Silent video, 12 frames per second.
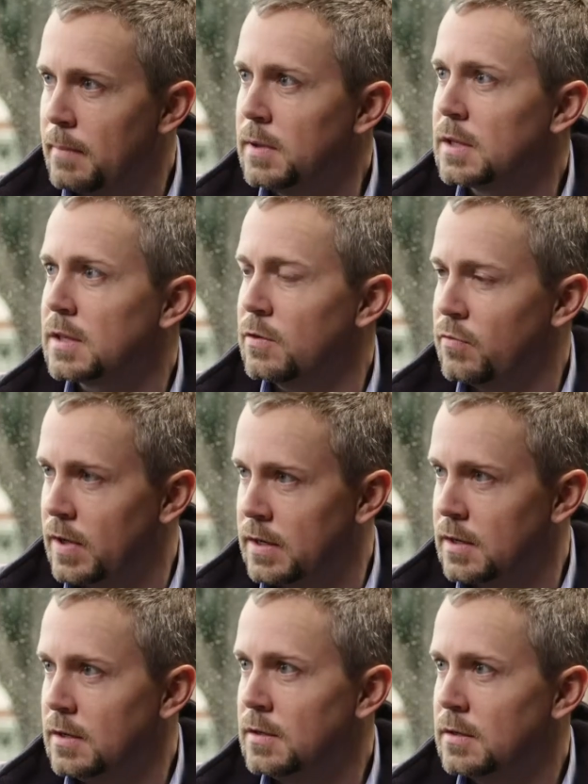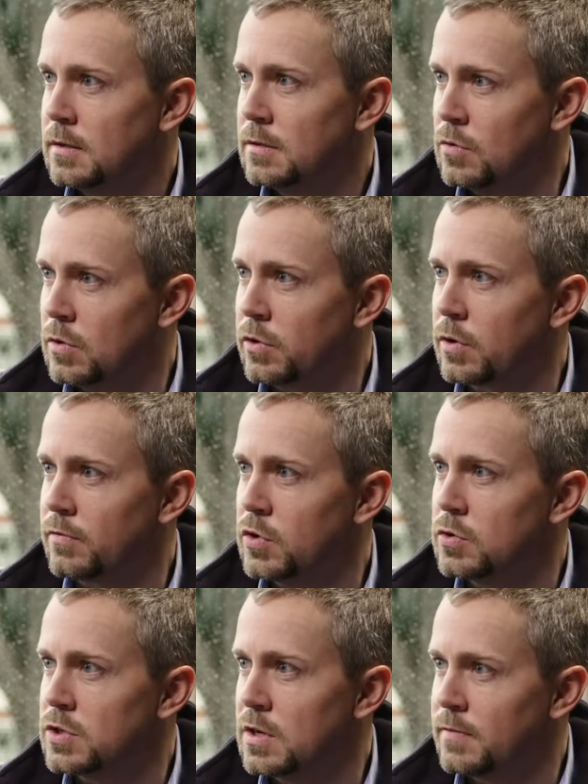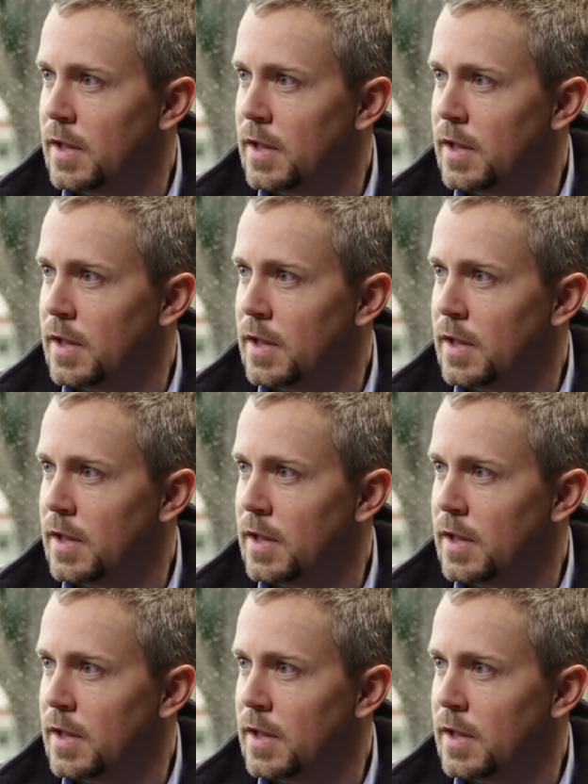publicly funded nuclear fusion